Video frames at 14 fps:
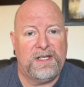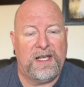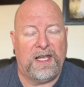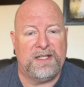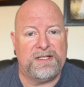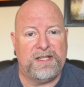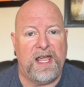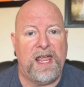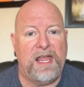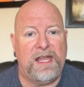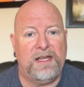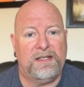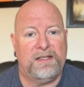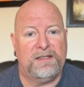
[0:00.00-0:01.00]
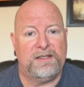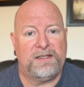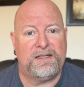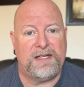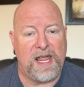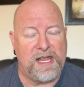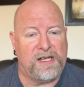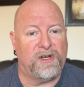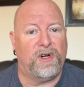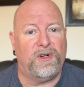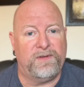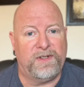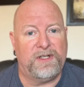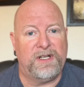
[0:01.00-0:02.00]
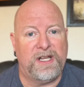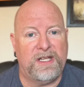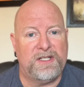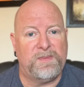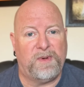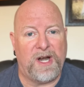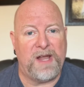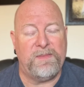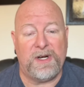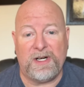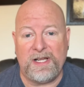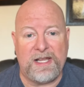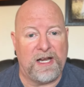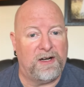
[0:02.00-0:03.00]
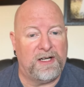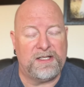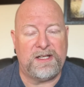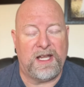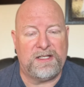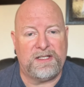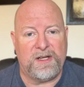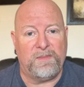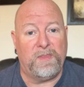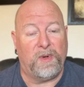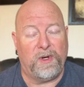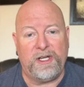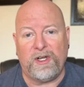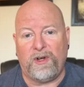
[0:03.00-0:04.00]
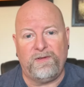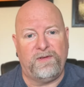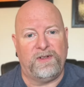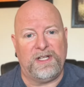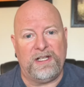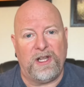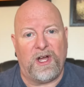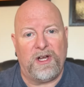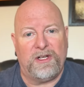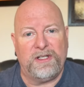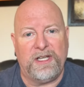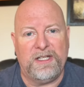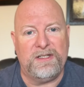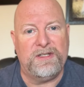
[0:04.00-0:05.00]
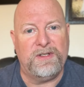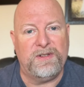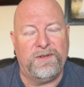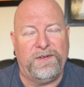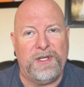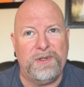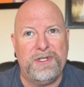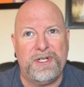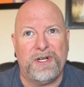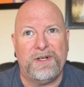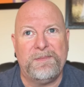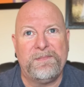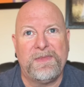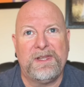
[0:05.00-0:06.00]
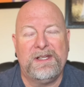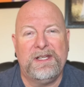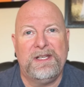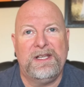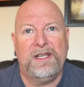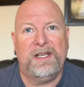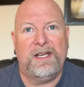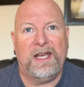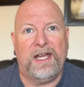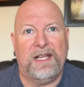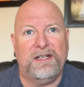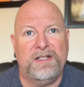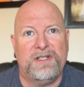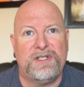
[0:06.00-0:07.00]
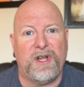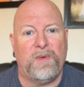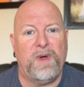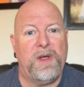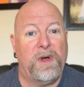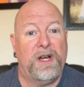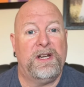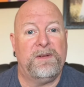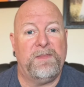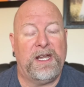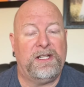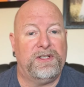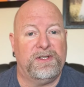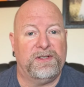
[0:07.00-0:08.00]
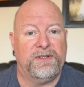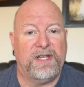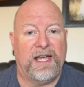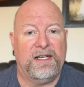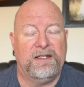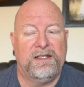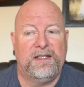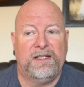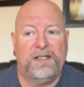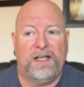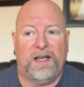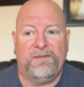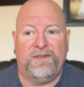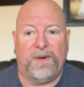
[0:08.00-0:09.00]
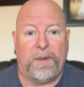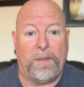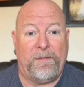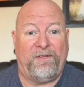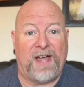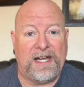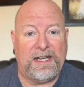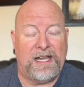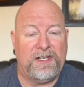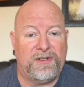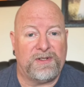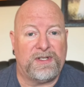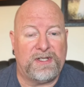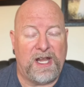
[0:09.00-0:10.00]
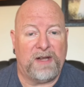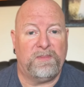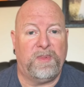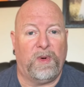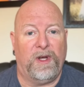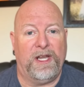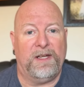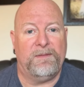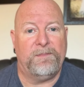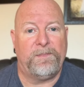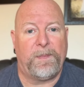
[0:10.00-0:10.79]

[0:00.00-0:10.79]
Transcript: as they take over his primary care at, at some point, hopefully long into the future. And so we wanted to make sure that um, from a financial standpoint,